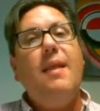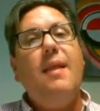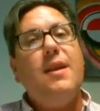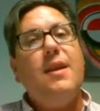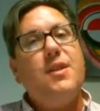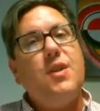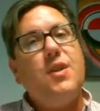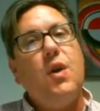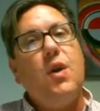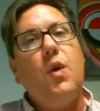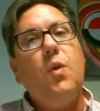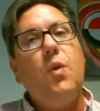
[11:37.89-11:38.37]

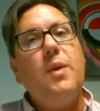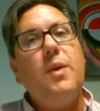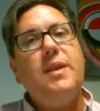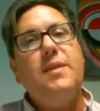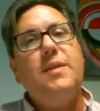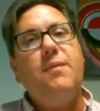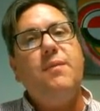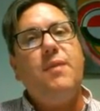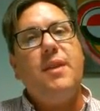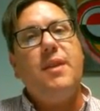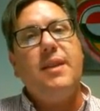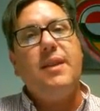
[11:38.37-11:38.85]
That's the whole
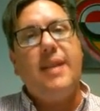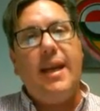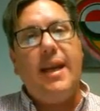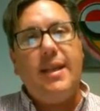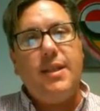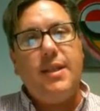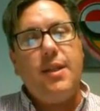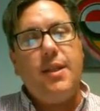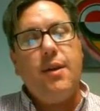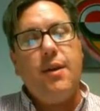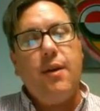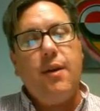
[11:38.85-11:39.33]
reason for the
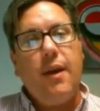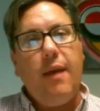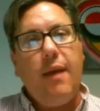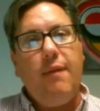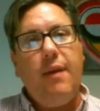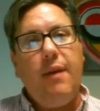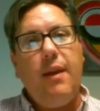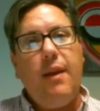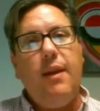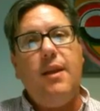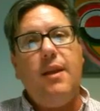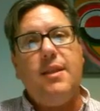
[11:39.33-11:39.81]
dates that are
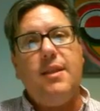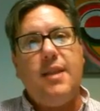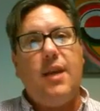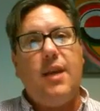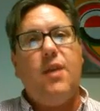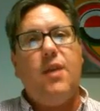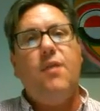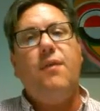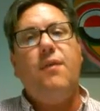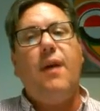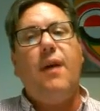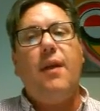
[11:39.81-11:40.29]
given, is
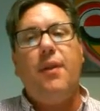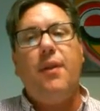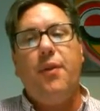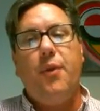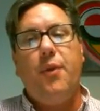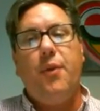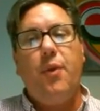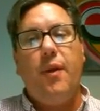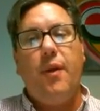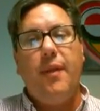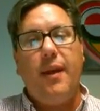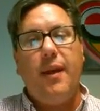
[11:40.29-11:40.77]
that you follow
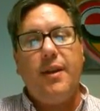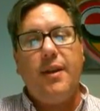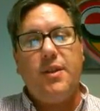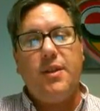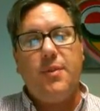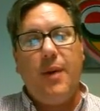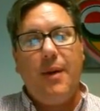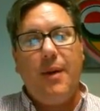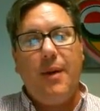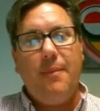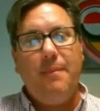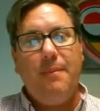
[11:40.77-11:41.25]
through on that
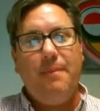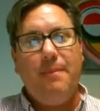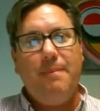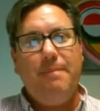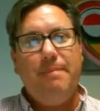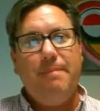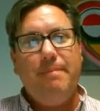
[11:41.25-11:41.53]
as well.